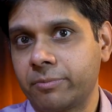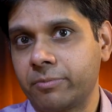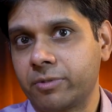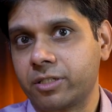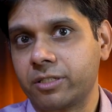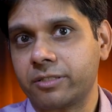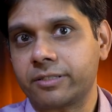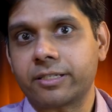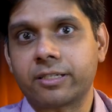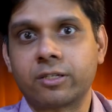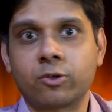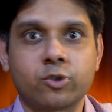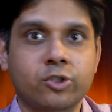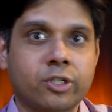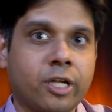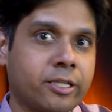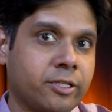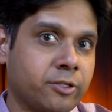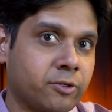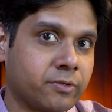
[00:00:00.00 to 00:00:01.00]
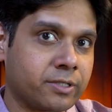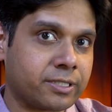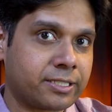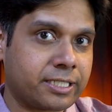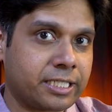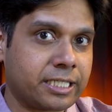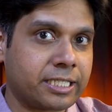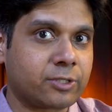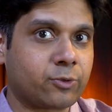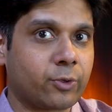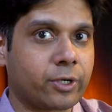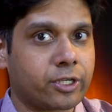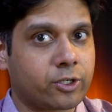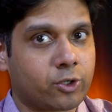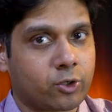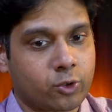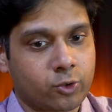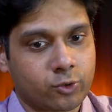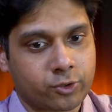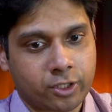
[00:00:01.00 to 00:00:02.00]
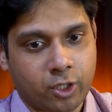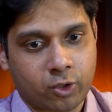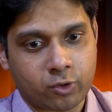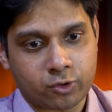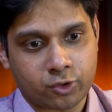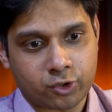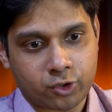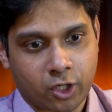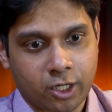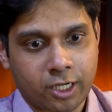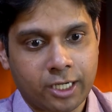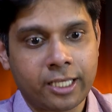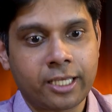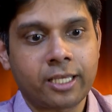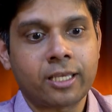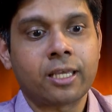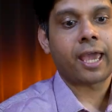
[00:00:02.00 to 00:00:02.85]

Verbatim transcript: admissions at Gujarat University is going to close down shortly,